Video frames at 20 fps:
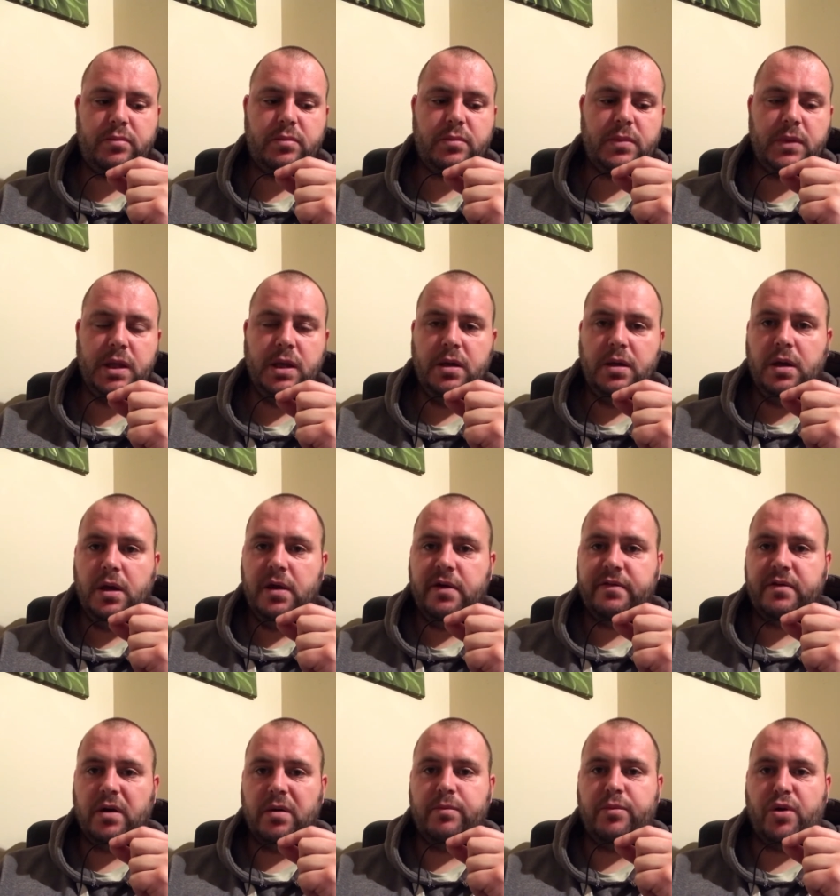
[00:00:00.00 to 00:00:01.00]
I've
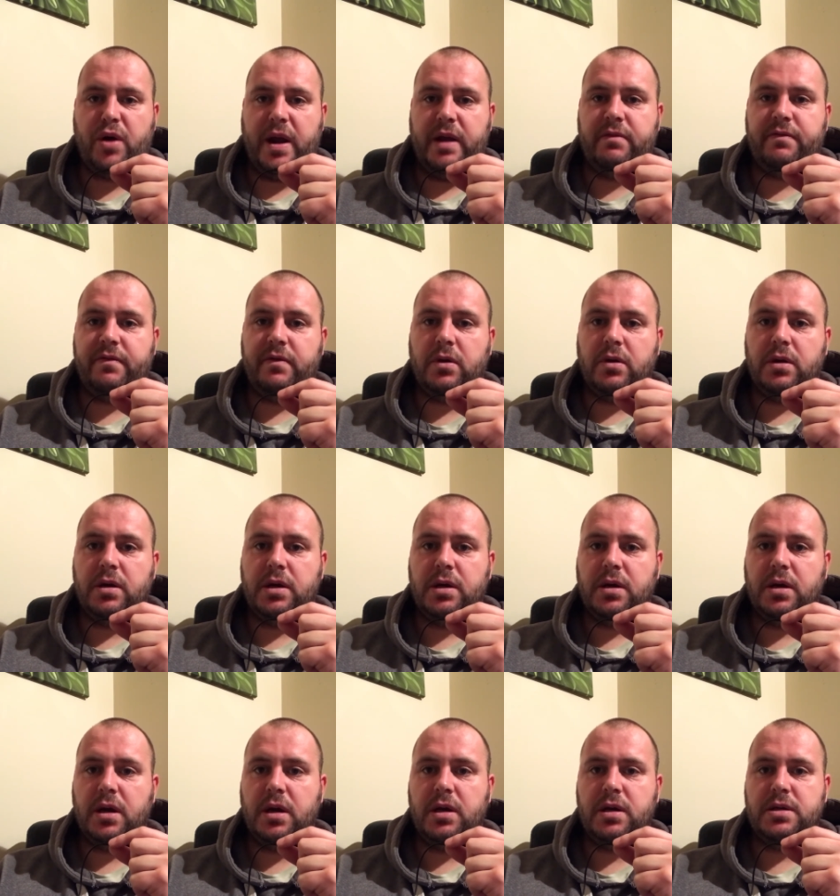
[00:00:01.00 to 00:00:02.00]
got brain fog.
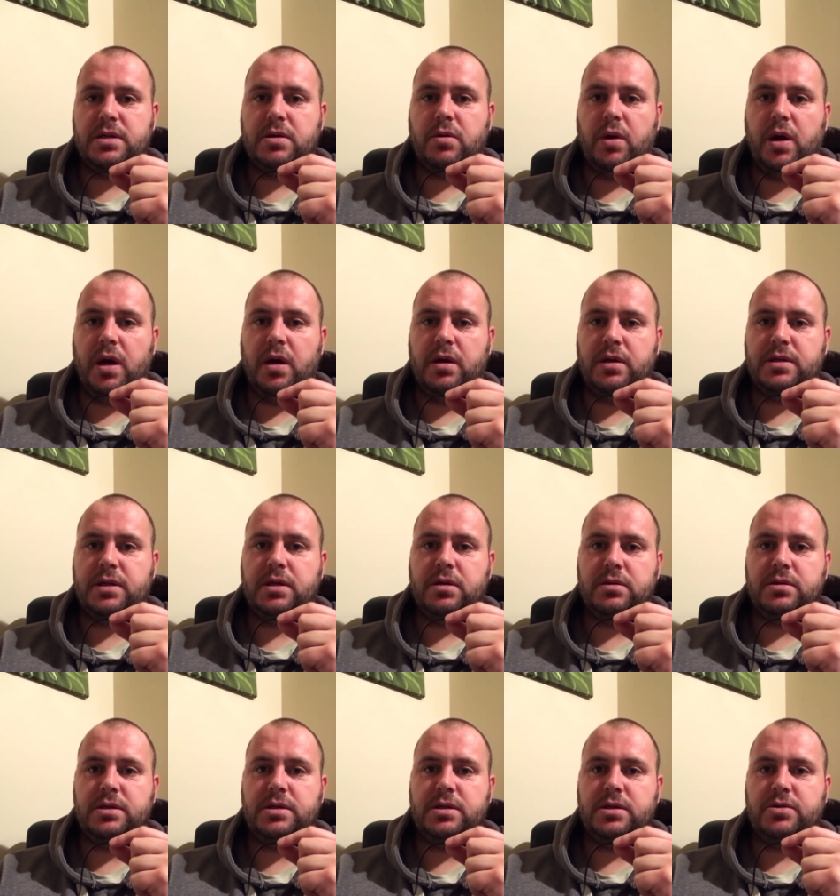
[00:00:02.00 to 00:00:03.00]
It's quite hard to
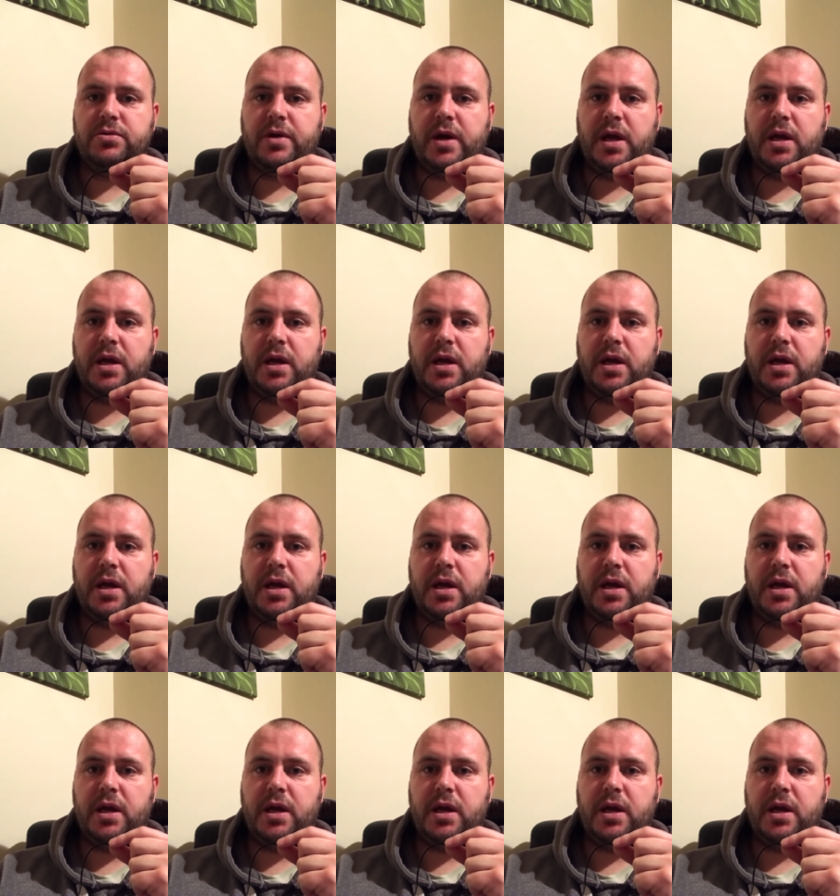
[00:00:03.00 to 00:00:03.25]
concentrate.